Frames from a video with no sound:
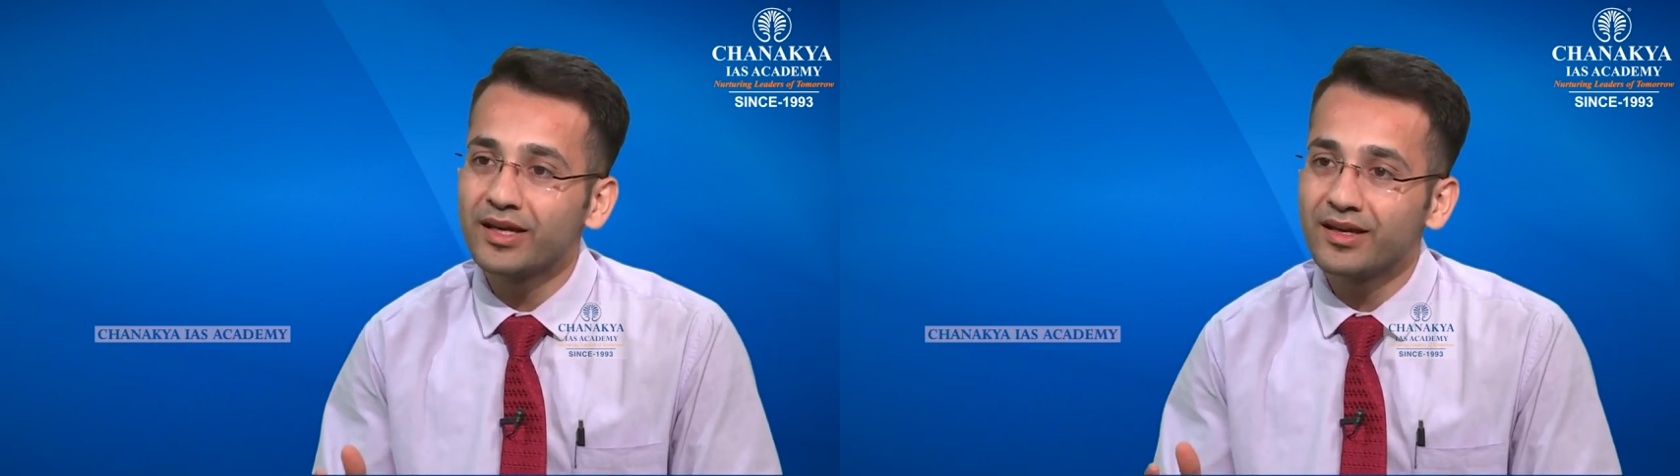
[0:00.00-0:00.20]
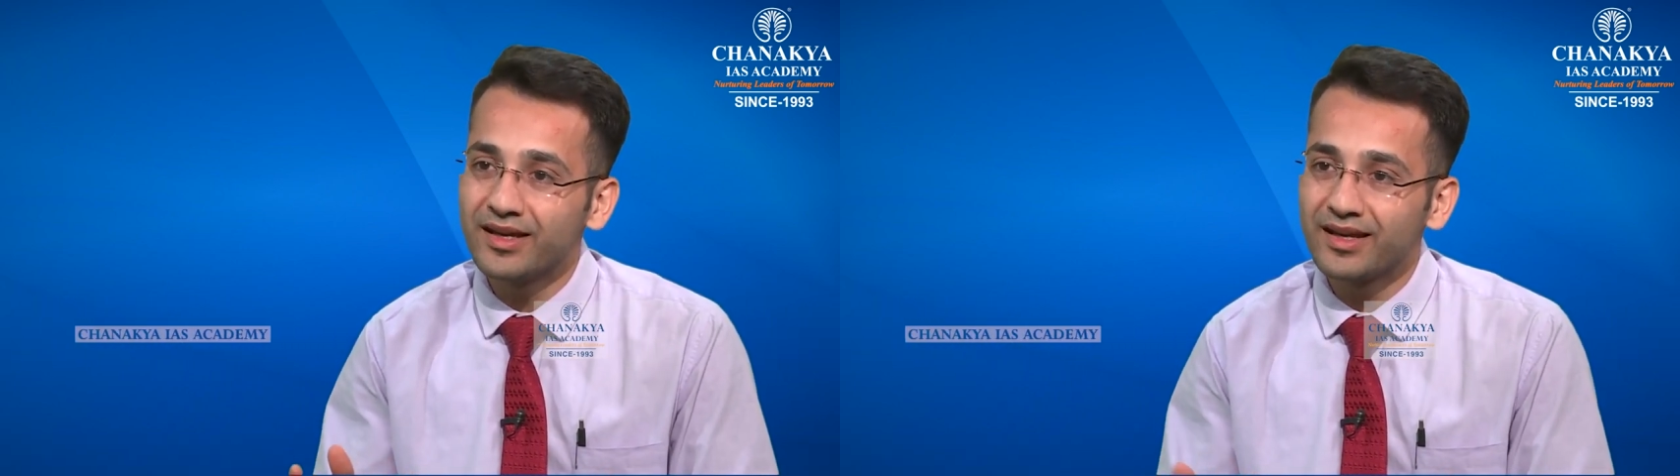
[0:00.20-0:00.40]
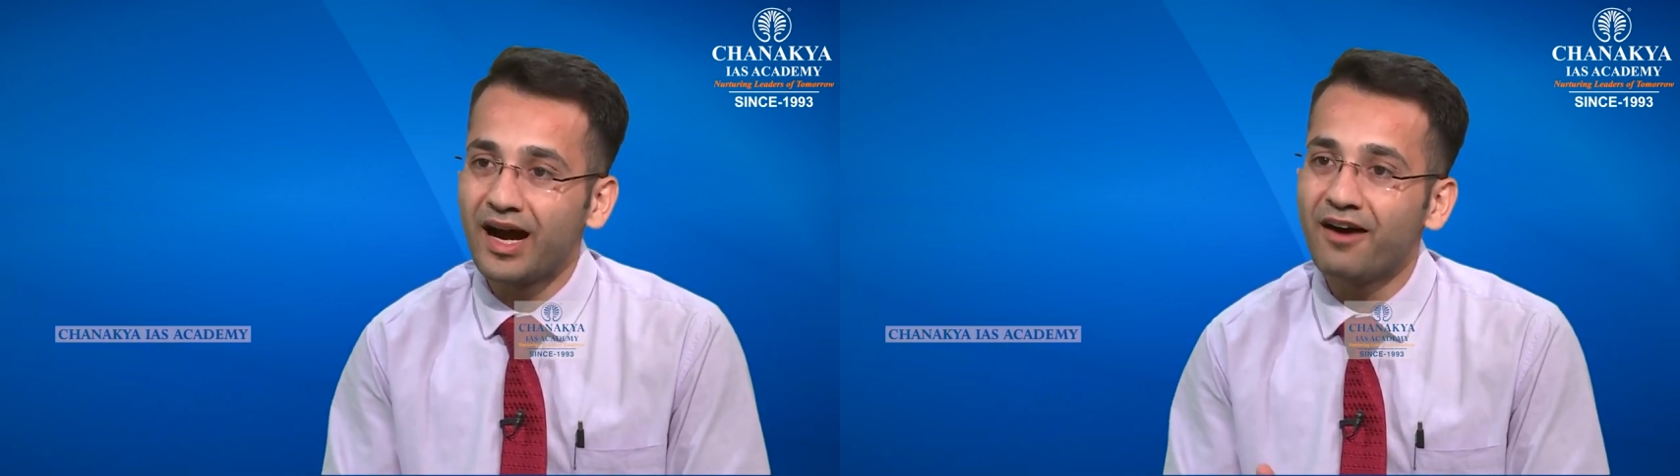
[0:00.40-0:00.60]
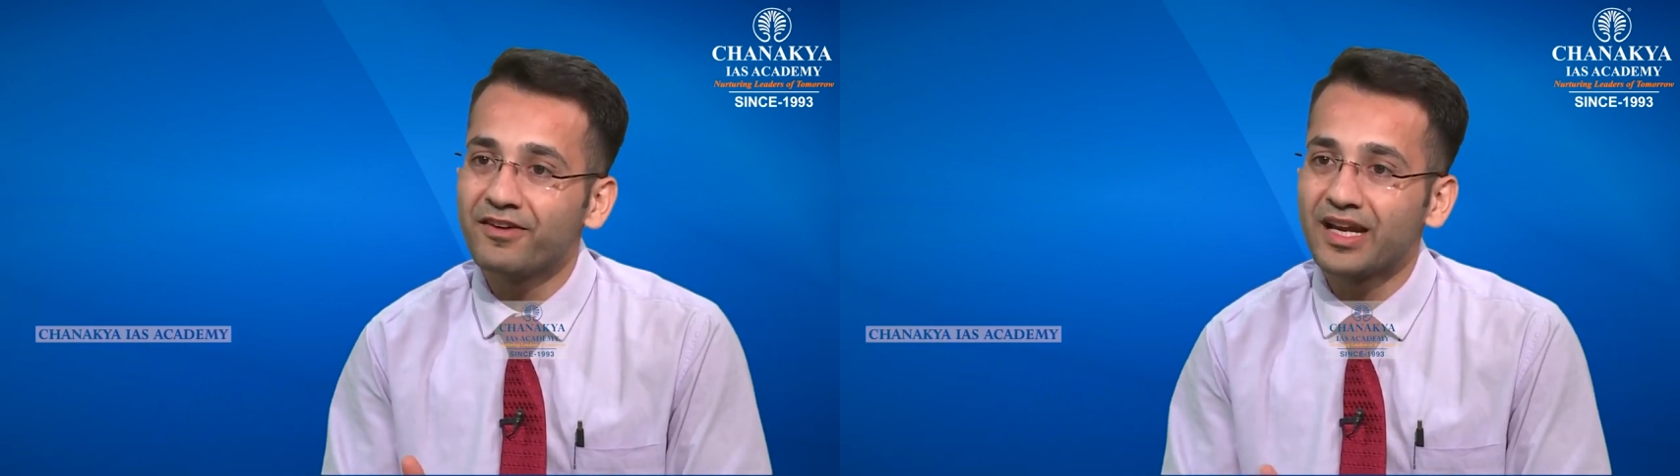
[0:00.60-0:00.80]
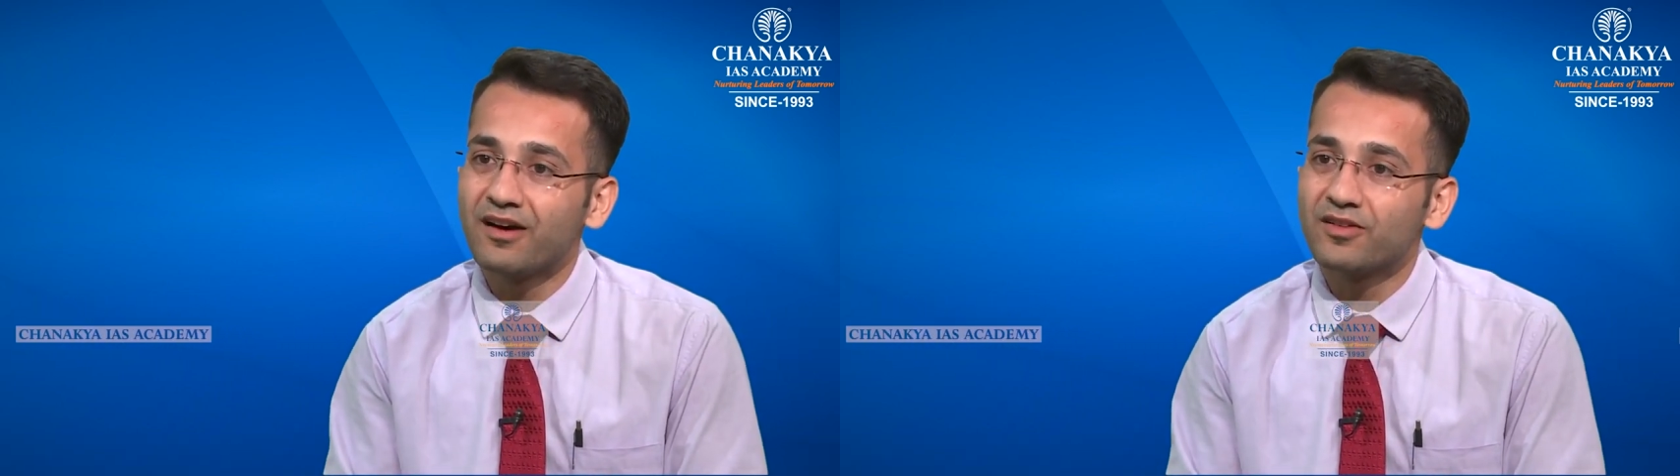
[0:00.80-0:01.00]
in
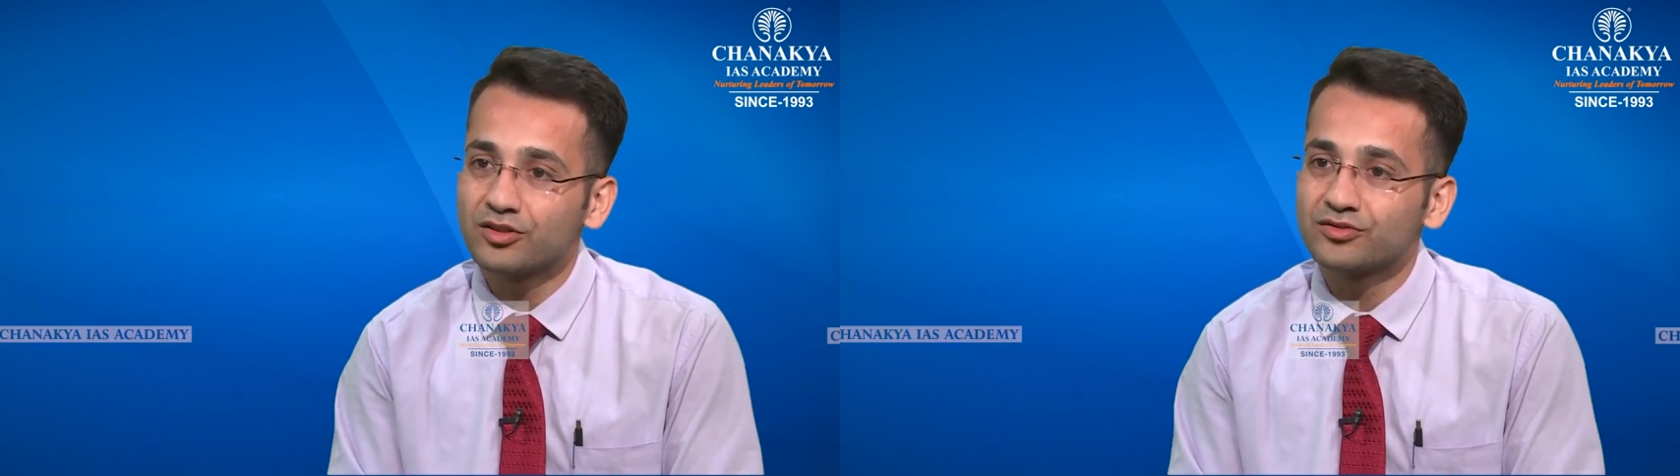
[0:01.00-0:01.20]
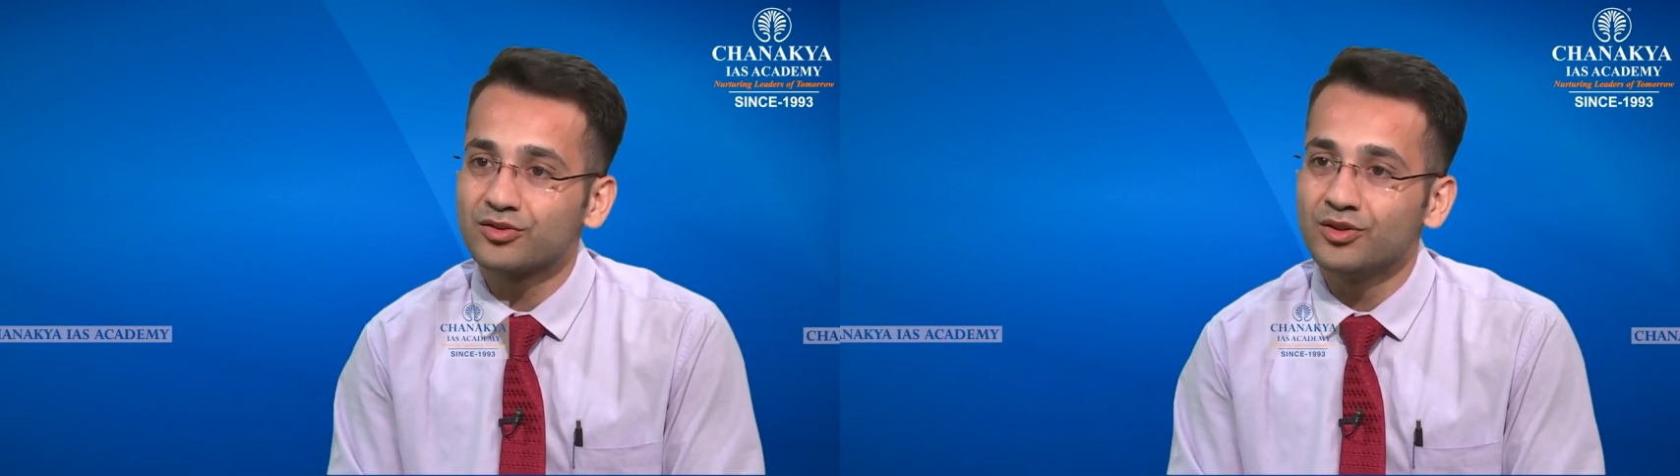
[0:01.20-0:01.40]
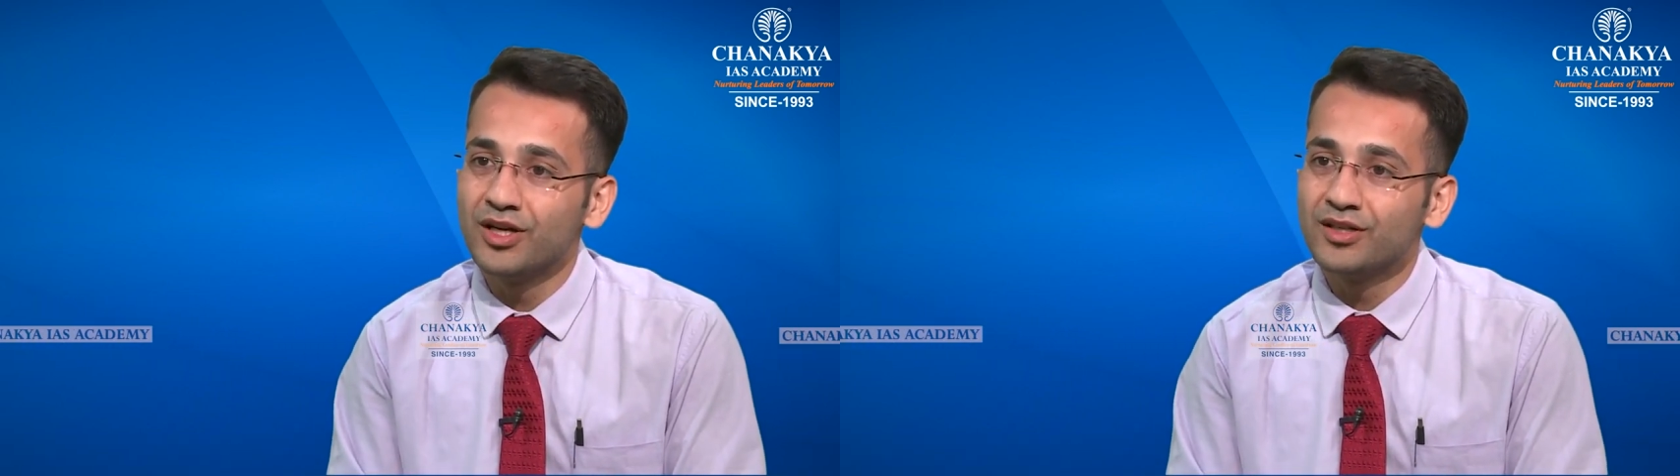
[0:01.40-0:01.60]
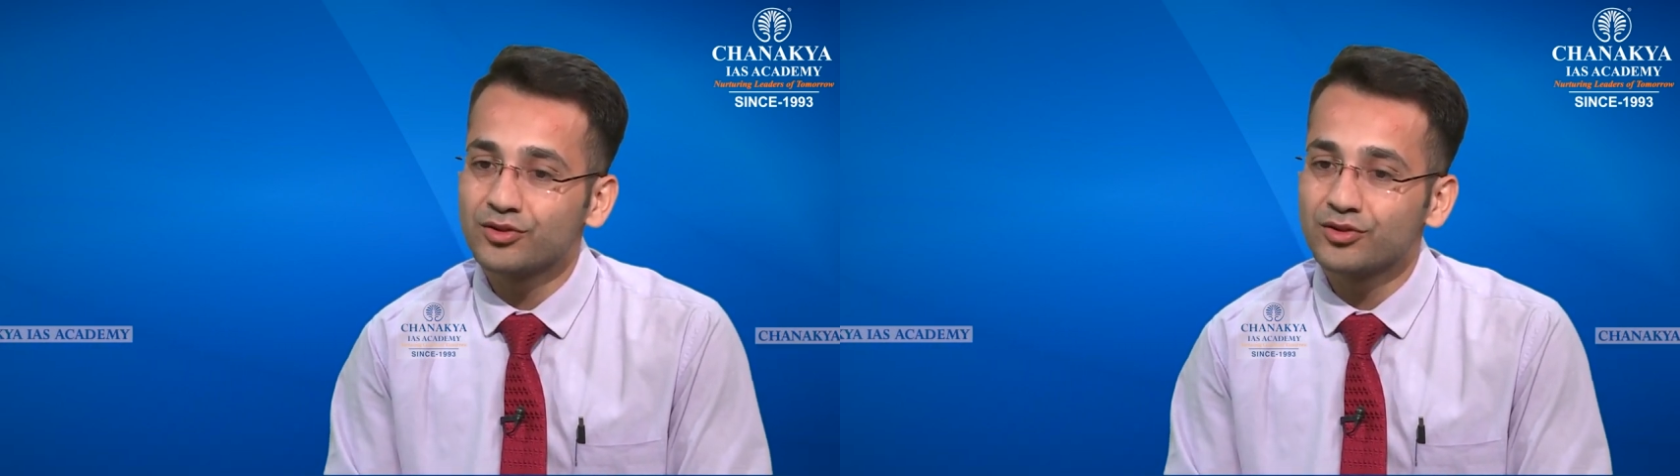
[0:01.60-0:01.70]
half an hour or so.